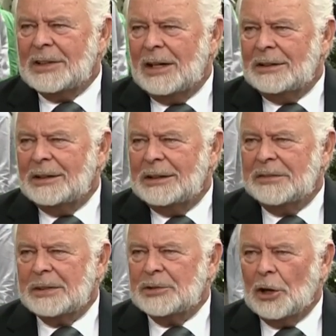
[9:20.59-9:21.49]
started to
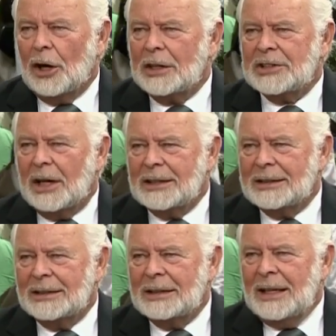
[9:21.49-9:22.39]
give some talks on
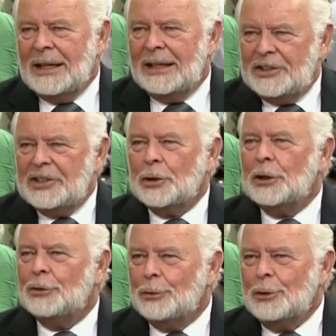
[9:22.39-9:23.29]
it, and it just
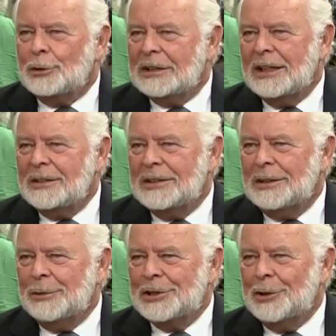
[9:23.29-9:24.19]
sort of grew.
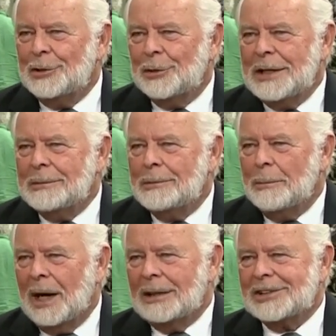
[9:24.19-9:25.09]
There was no great
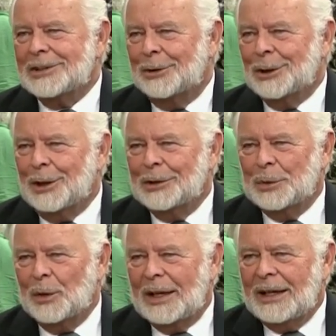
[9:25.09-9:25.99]
milestone along
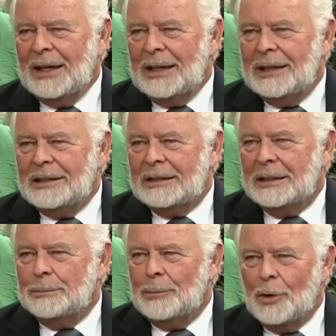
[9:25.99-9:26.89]
the way.
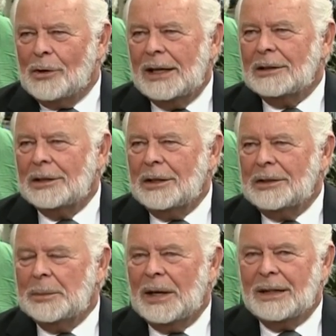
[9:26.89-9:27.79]
That the more I
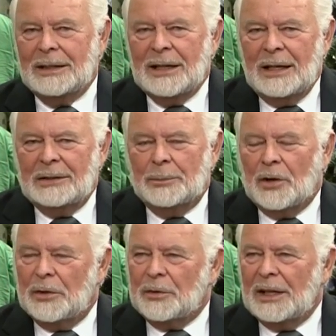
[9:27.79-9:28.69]
learned about it, the
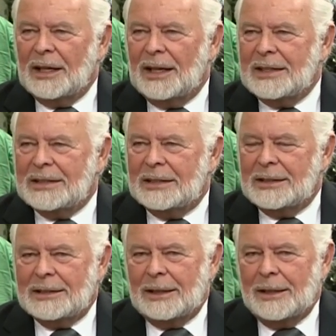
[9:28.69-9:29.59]
more I realized
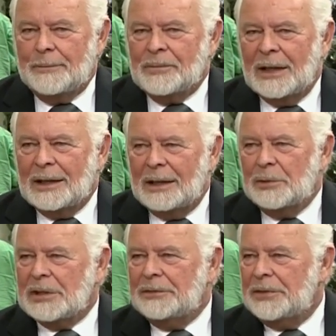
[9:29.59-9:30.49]
that
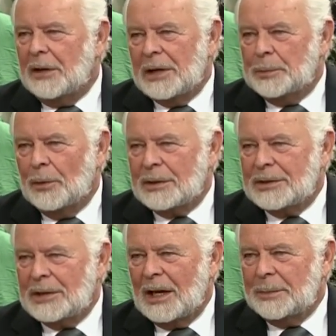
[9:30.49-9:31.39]
it was a very
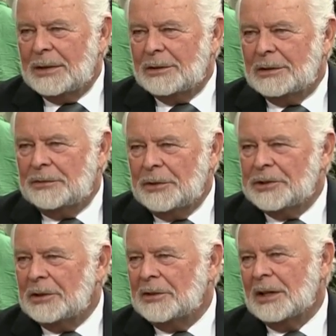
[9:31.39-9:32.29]
important topic to the
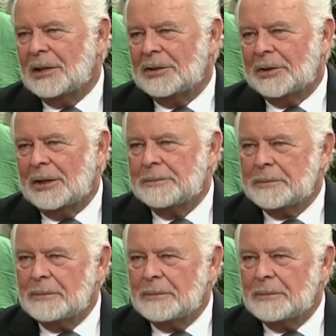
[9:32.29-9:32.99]
future of our country.